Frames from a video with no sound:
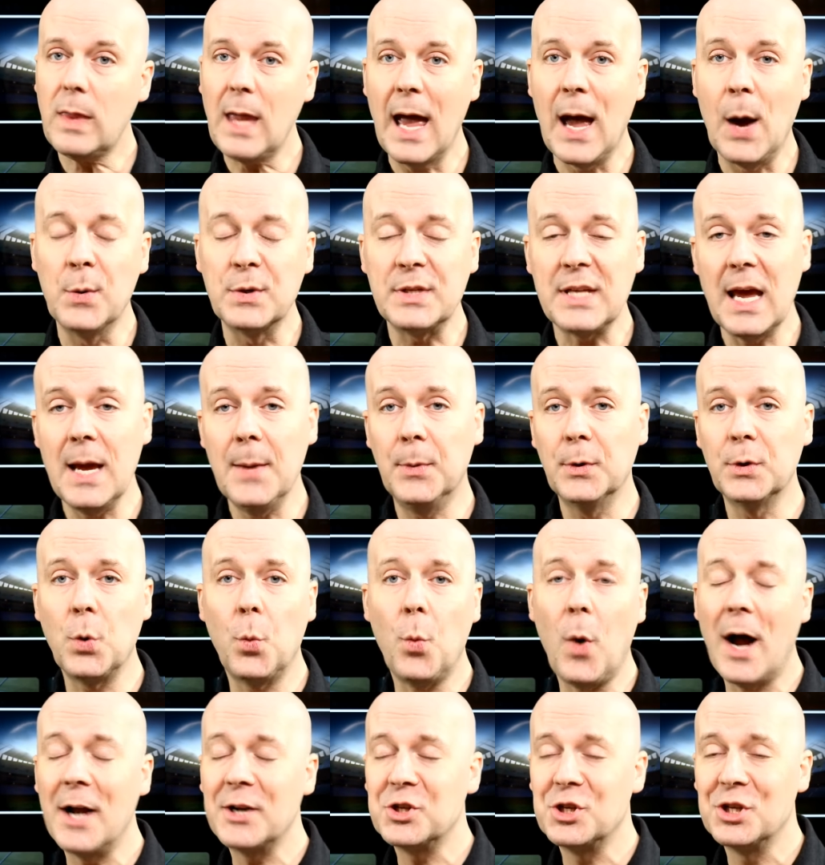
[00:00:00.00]
I was able to
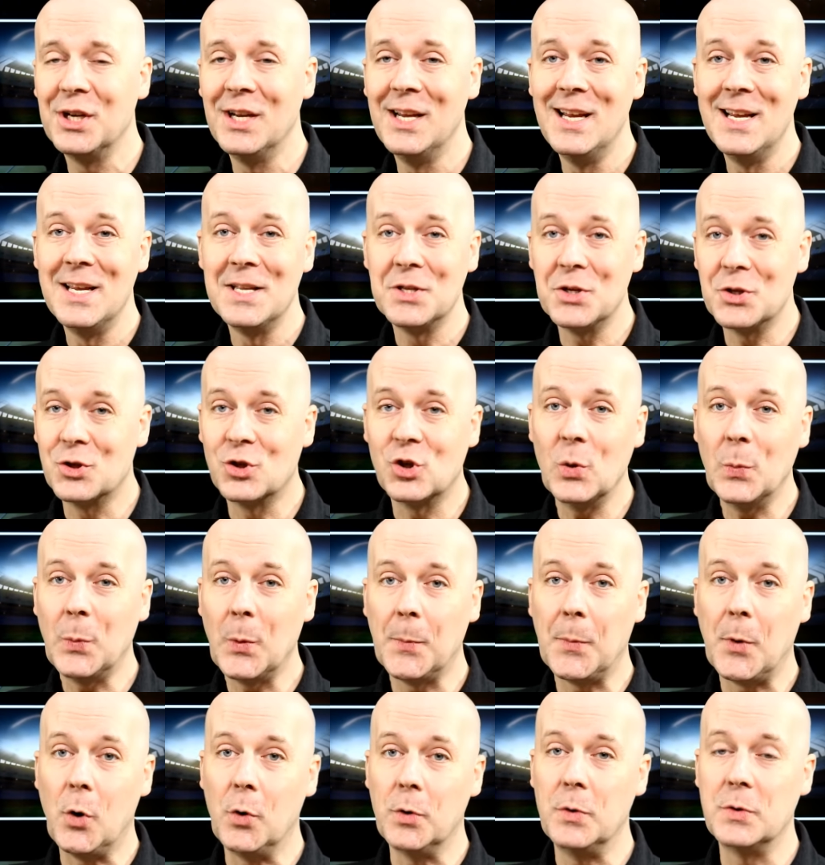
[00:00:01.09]
watch the Super
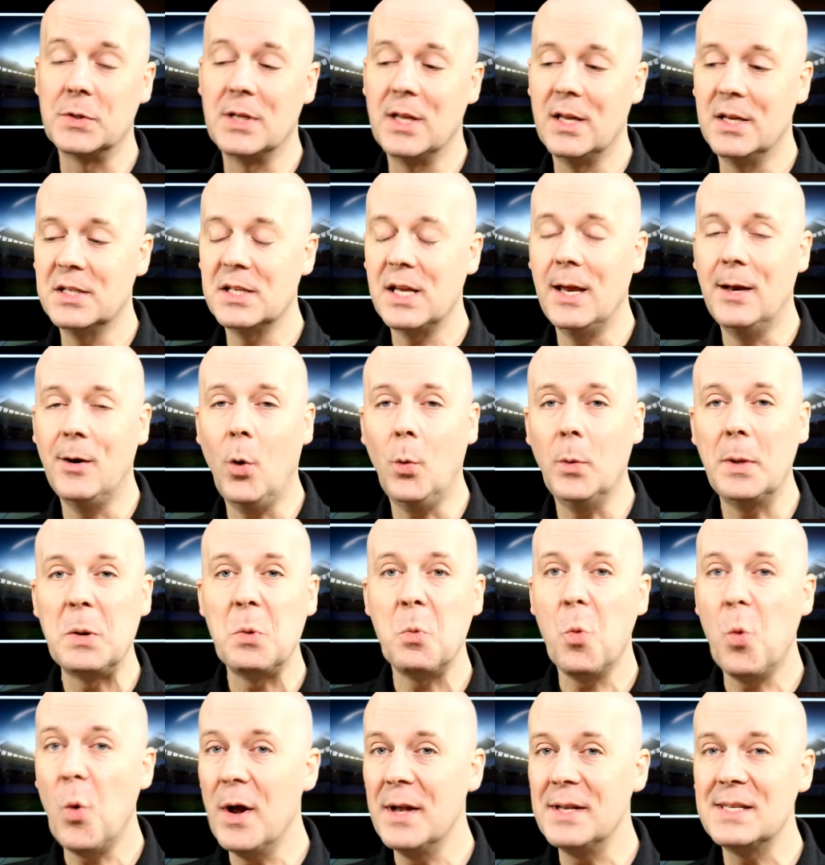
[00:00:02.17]
Bowl using this, and only
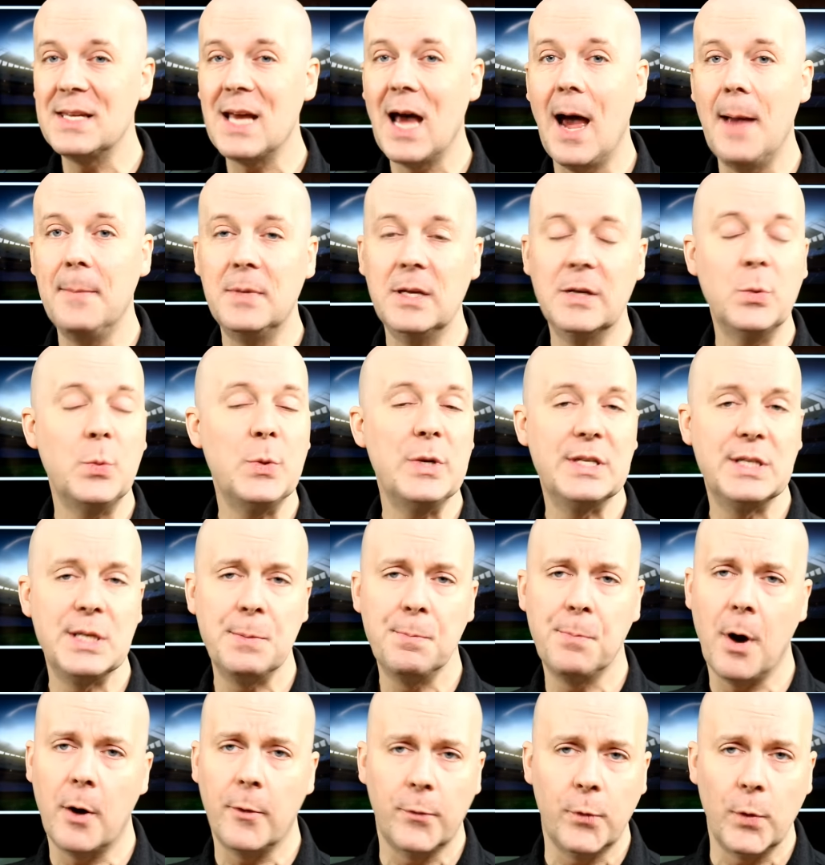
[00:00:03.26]
one time did we see
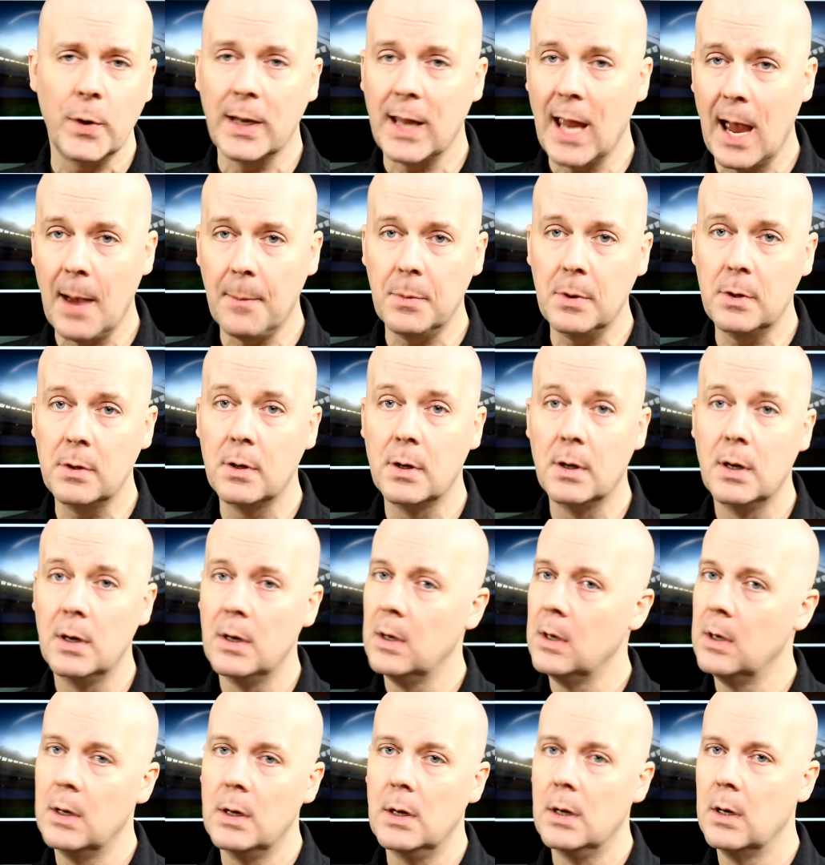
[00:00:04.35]
buffering happen.
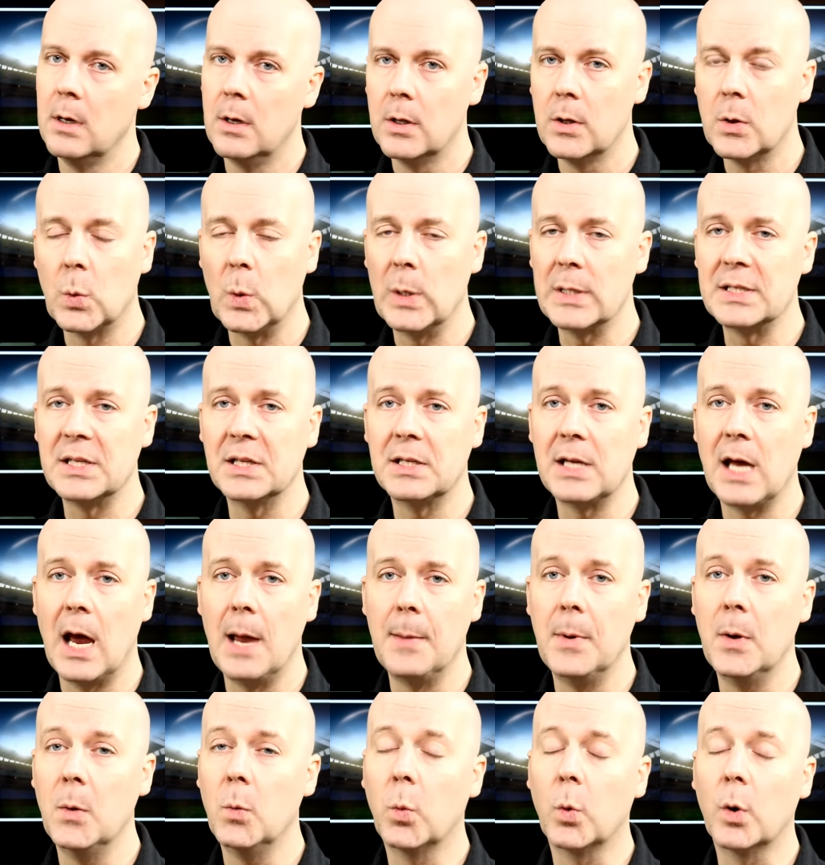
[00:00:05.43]
The rest of the
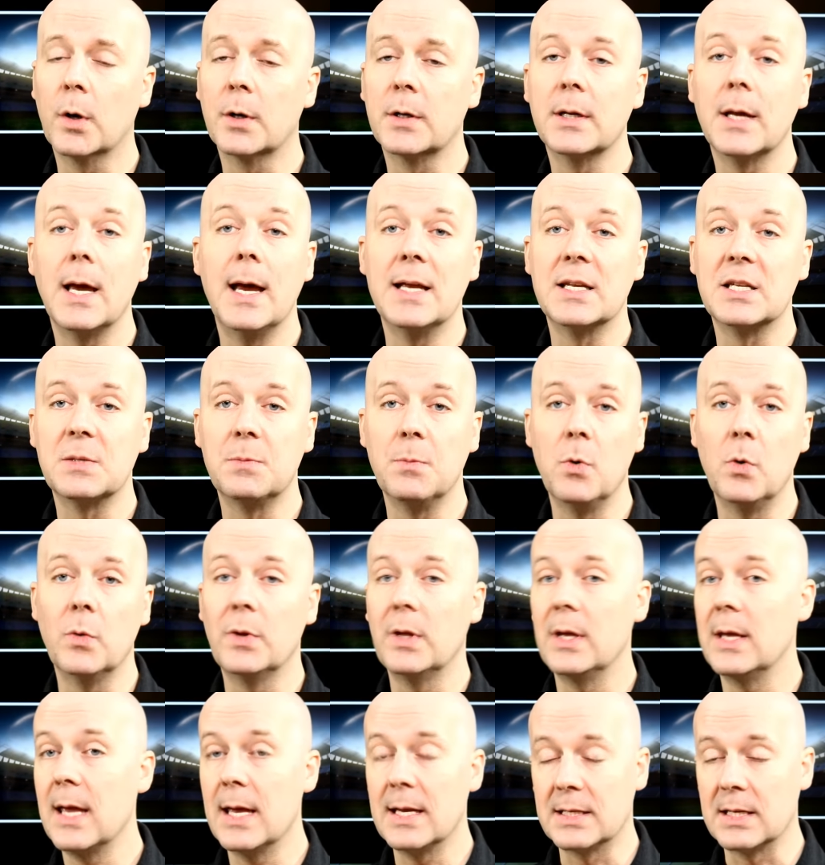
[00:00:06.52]
time, it worked as
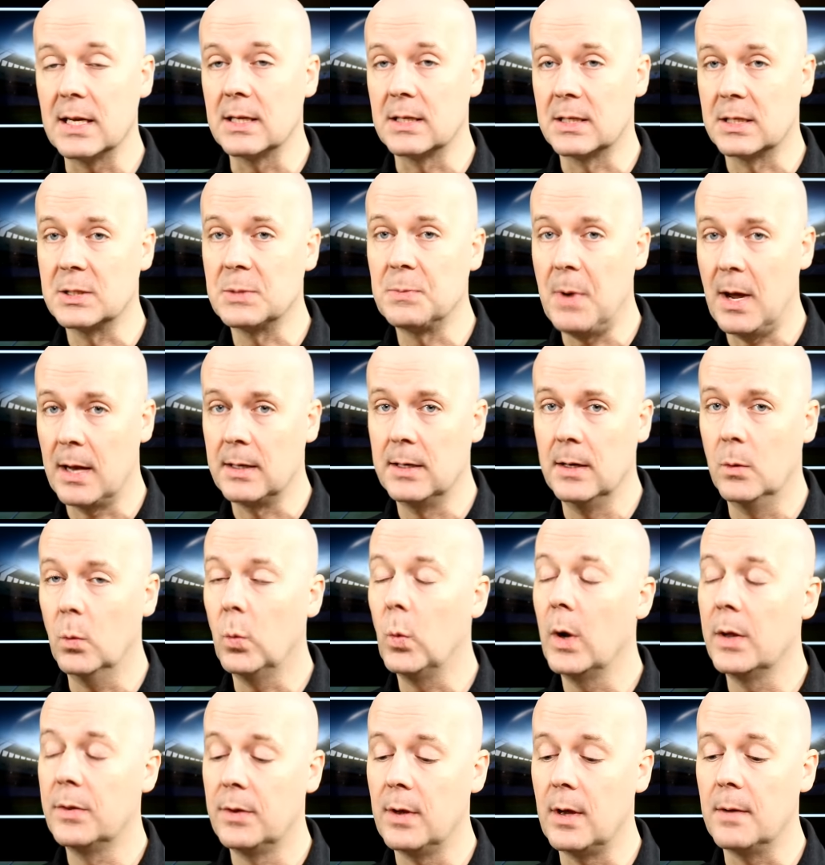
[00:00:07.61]
smoothly as expected
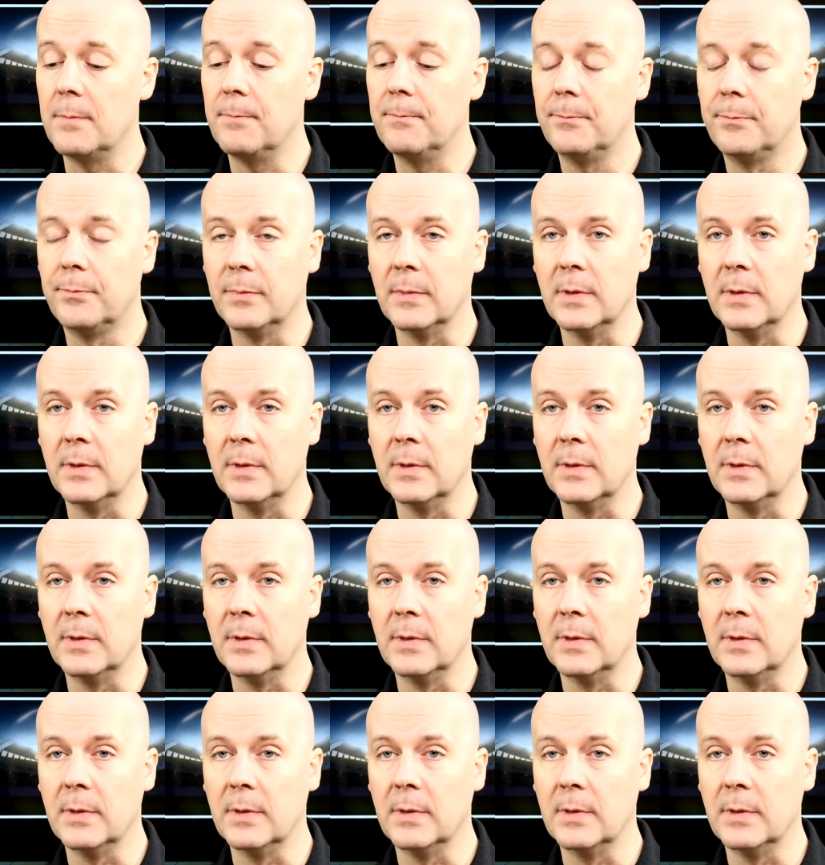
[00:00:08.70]
with it.